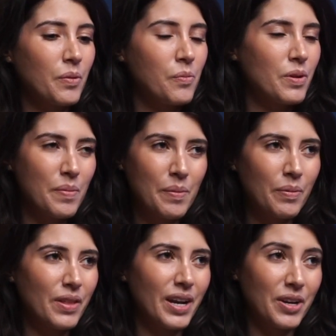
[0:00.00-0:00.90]
were the people
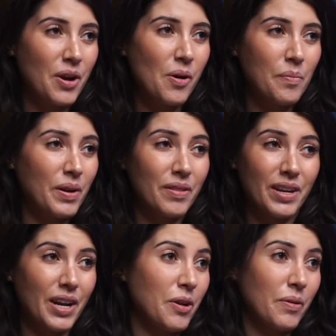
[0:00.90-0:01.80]
that I know better than
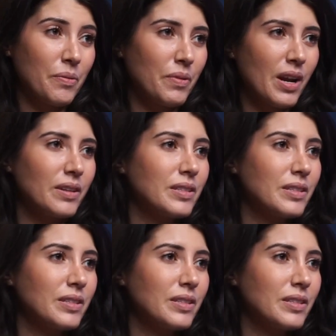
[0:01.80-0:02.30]
I know anyone else.